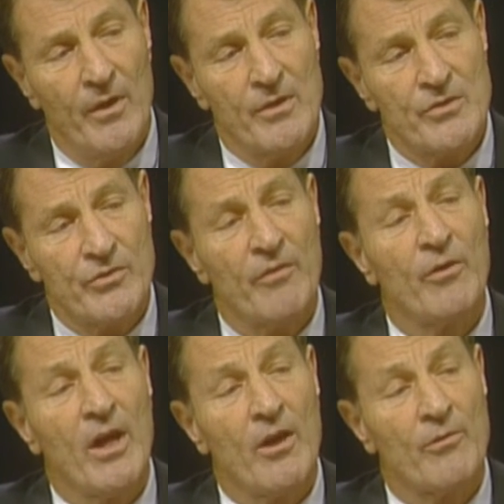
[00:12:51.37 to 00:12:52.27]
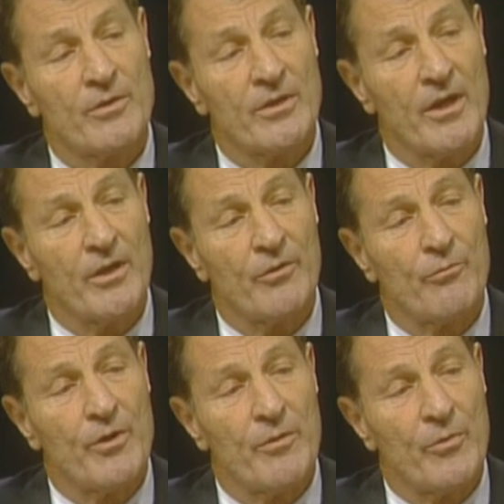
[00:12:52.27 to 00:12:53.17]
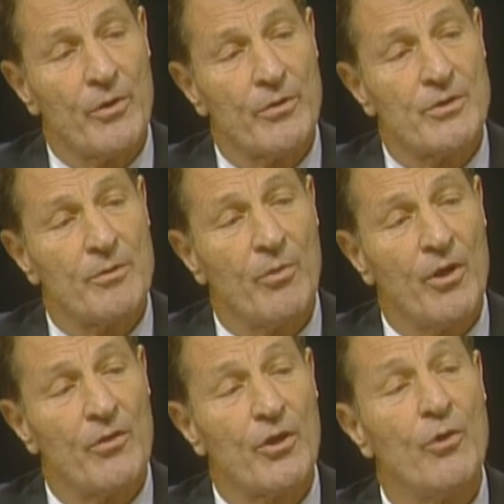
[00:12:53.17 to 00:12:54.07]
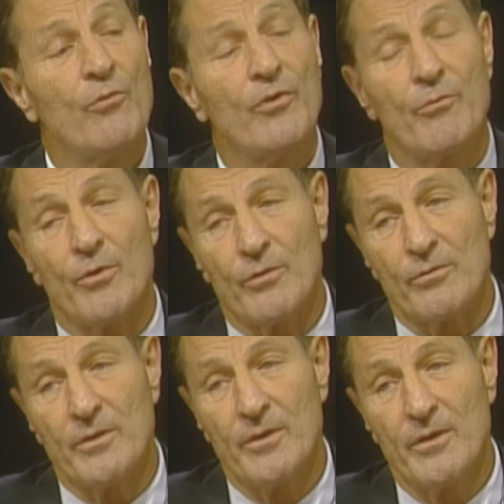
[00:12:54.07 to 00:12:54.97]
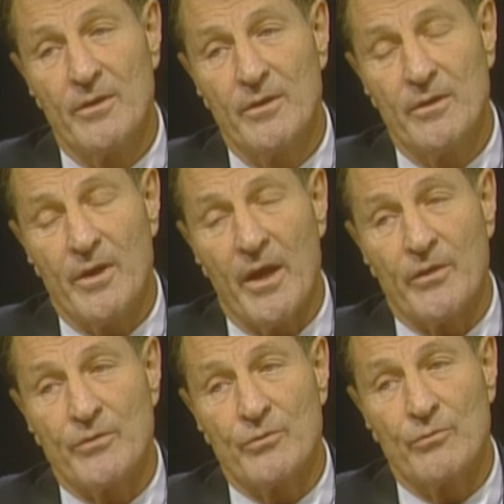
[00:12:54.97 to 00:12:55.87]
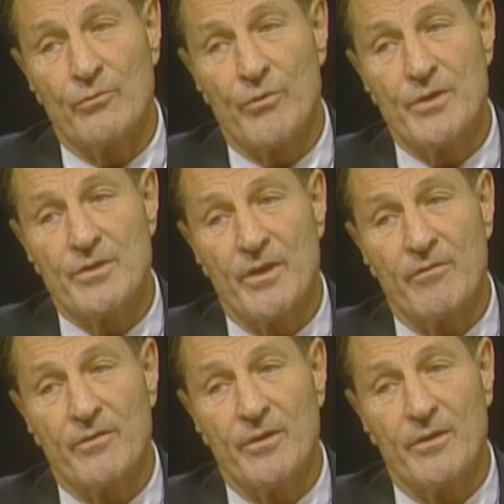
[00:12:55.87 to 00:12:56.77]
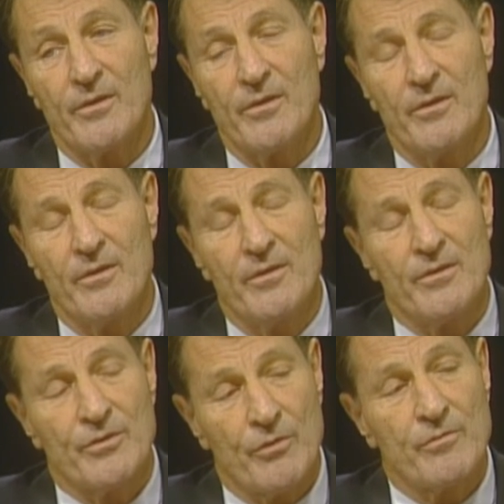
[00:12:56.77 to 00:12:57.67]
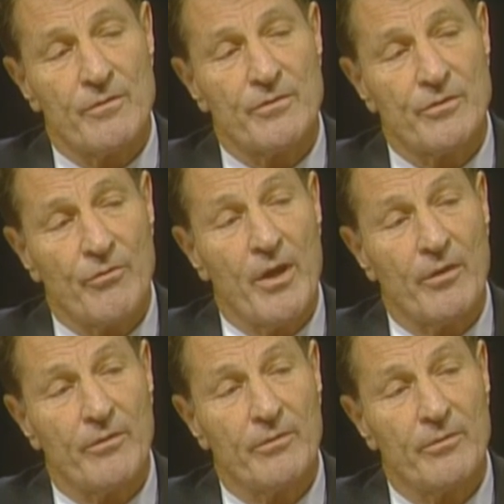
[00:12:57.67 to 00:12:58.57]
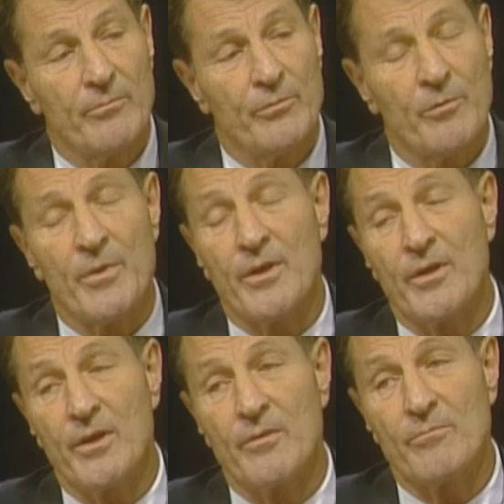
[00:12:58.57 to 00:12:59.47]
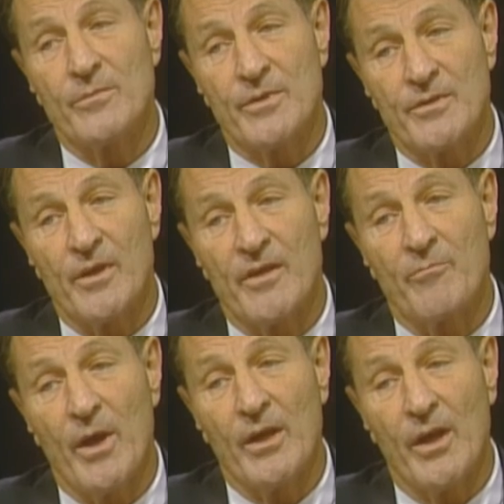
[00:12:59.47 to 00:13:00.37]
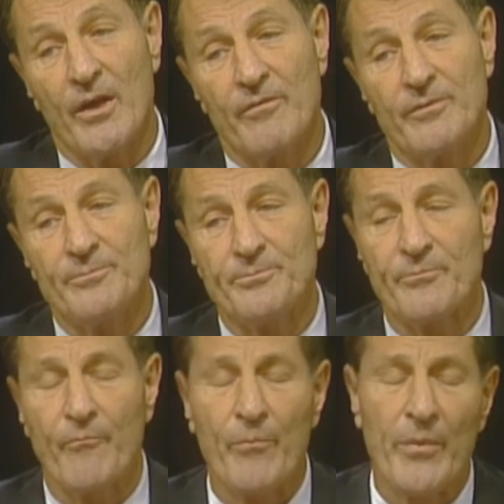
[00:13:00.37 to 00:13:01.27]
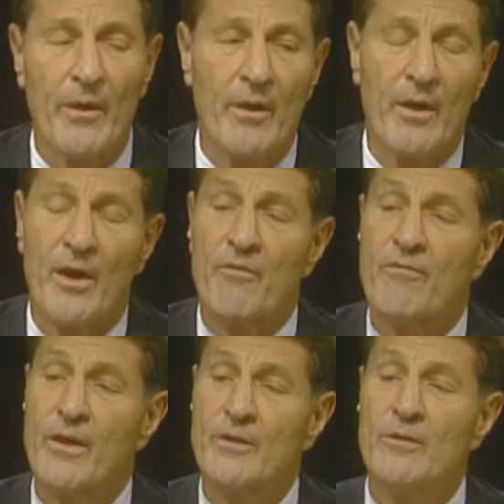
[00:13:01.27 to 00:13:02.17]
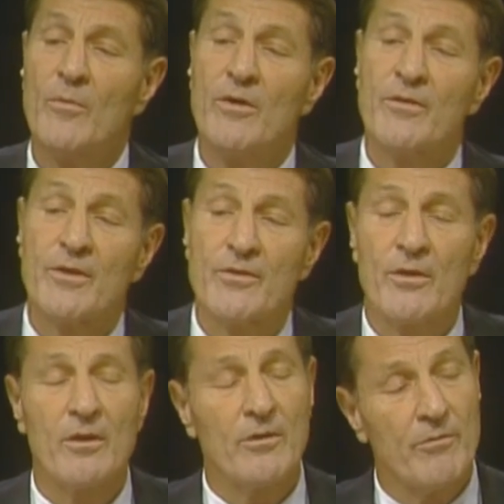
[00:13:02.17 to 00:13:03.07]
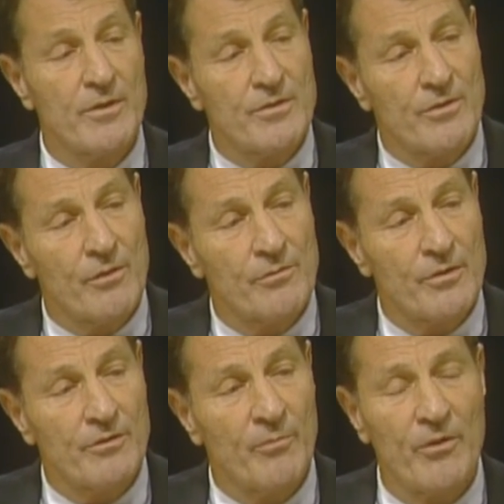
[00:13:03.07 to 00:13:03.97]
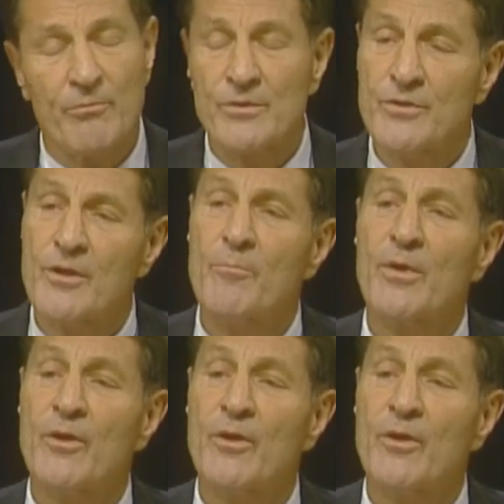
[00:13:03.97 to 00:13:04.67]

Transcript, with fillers: Several hours later, we emerged upon the only road and soon reached safety. Joseph's strength permitted him to save my life. A victim of intolerance, Joseph Smith was deeply